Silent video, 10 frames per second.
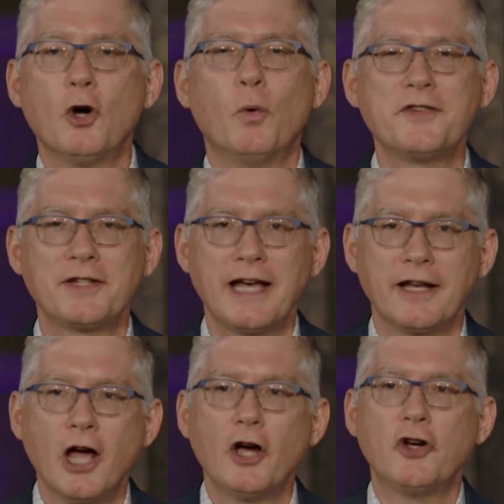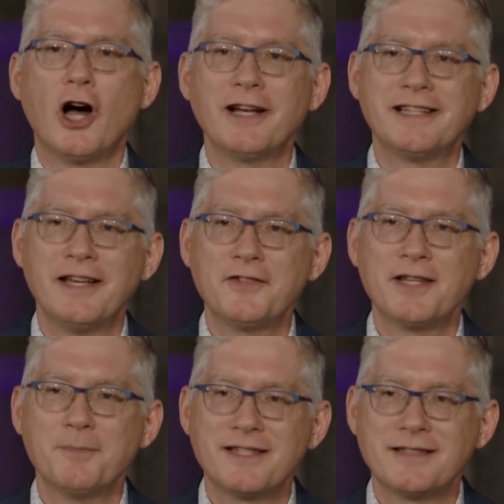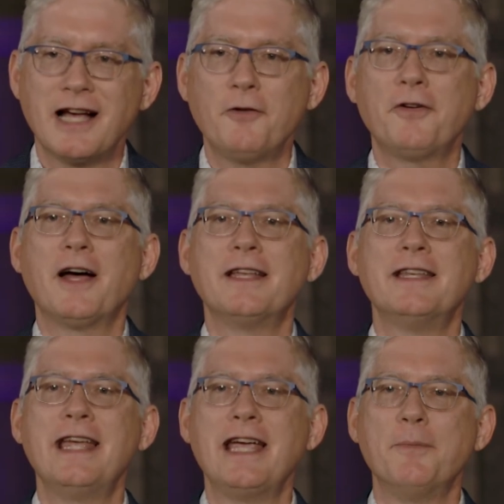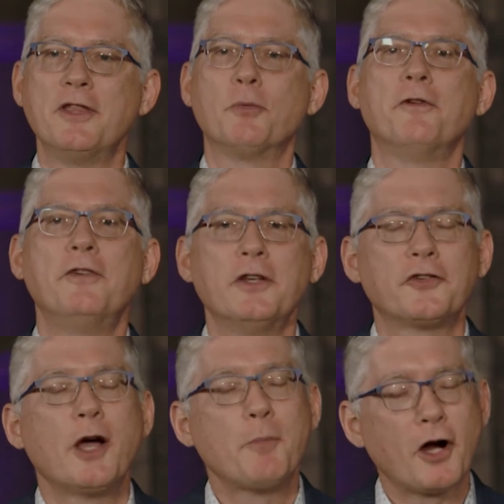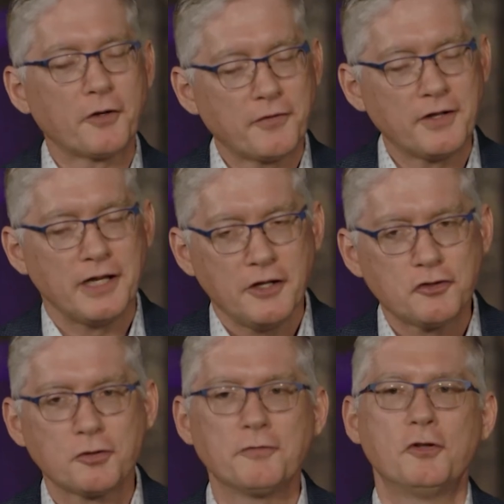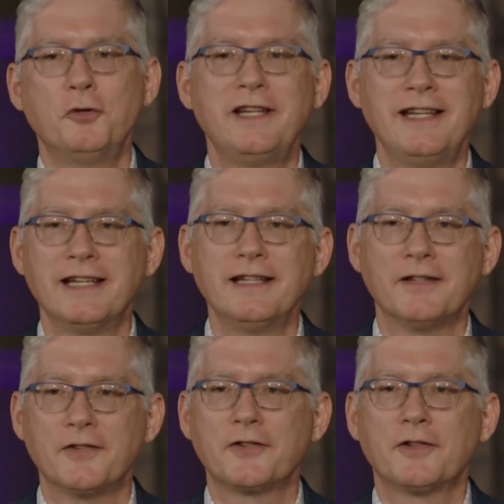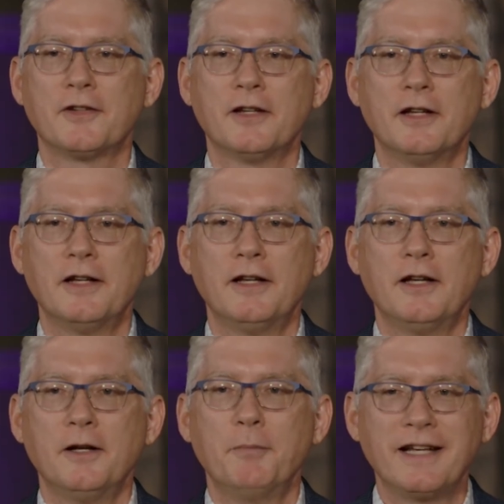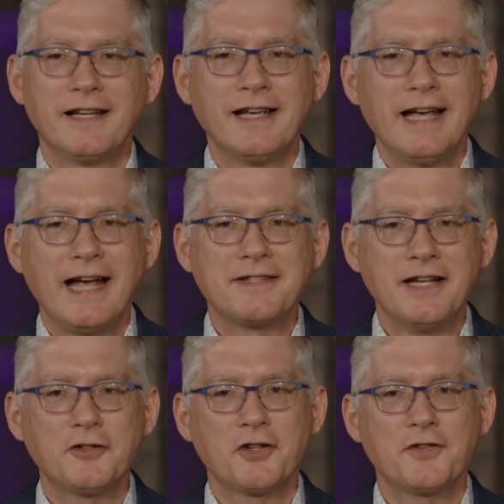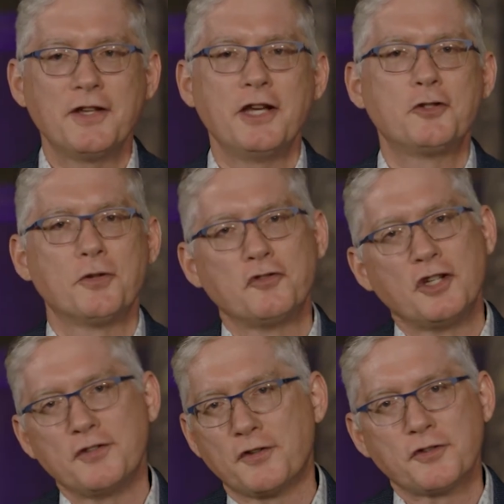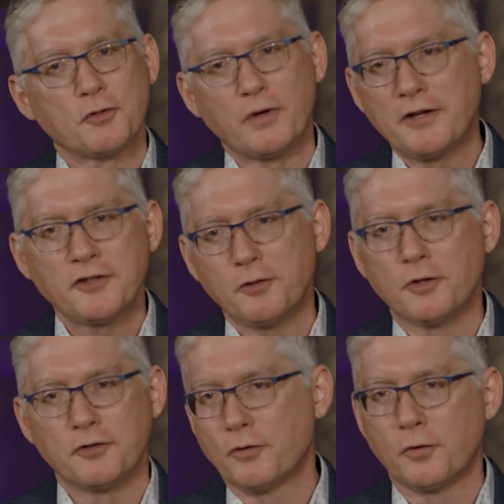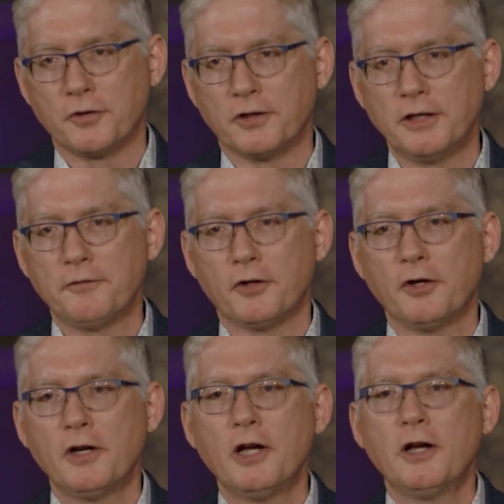Once again, God gives himself a name that reveals part of the nature of who he is. But it's not just the nature of Jesus to rescue or deliver.